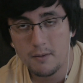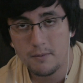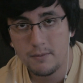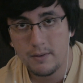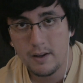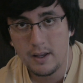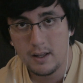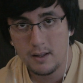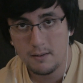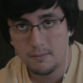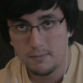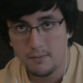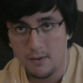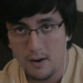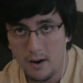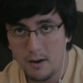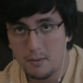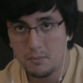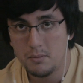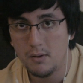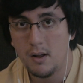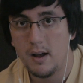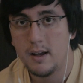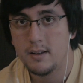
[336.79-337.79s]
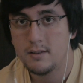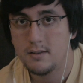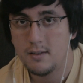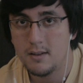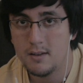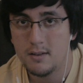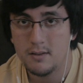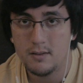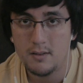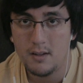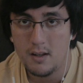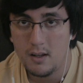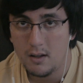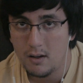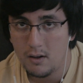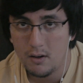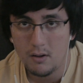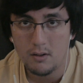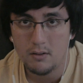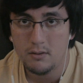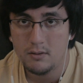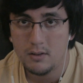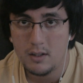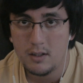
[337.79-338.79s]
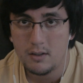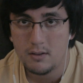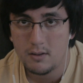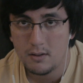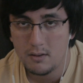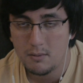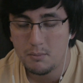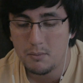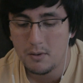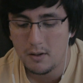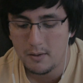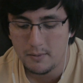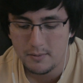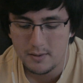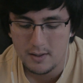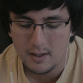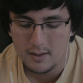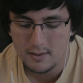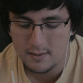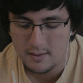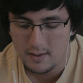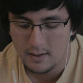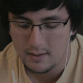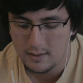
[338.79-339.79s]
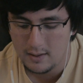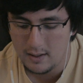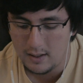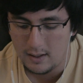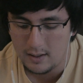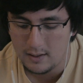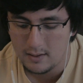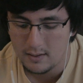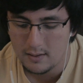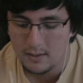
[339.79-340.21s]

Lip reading: Fire Fan and Fire Blast is the only two movesets I